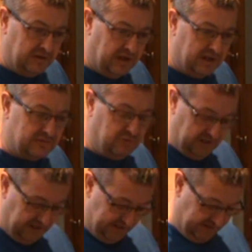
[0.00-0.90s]
That's
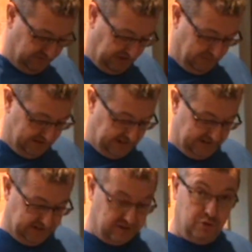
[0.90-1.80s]
what this
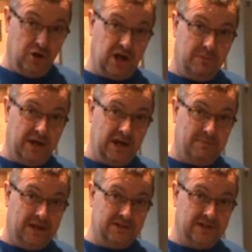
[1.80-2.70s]
represents. It's a worker bee in
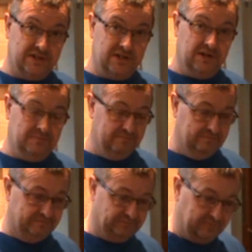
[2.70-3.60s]
Manchester,
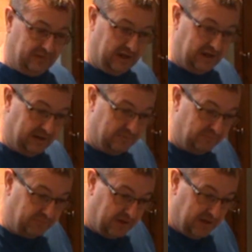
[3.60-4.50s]

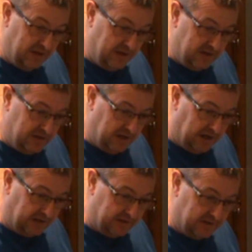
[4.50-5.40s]
and
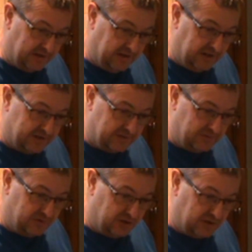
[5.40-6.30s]

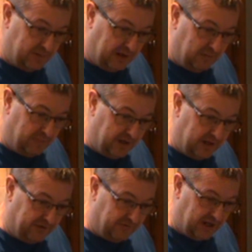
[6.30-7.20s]
it's just about being
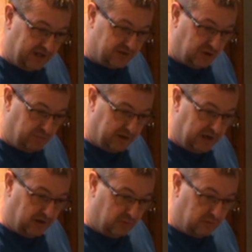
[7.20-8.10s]
an everyday
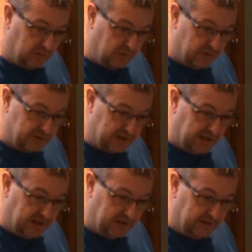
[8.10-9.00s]
superhero, because
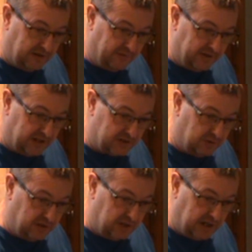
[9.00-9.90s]
I think that's
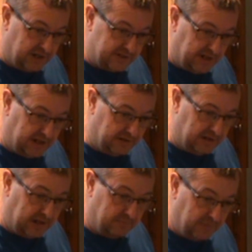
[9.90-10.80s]
what you guys are,
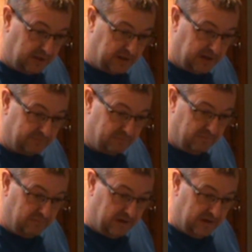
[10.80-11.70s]
and me. Yeah.
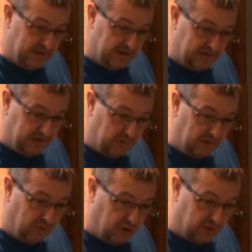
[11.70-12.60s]
You know,
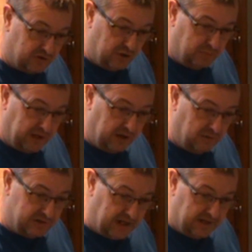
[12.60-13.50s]
we're all
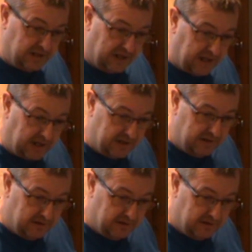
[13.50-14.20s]
superheroes at the end of the day.